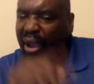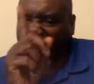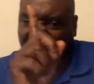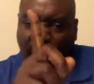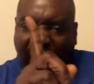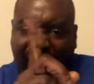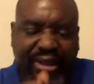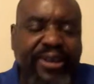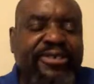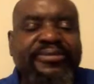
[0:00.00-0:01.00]
that's what
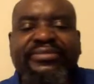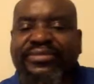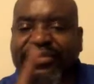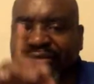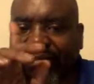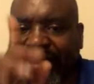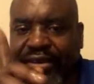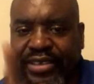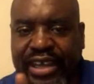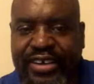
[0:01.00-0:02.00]

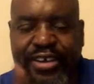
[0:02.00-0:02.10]
that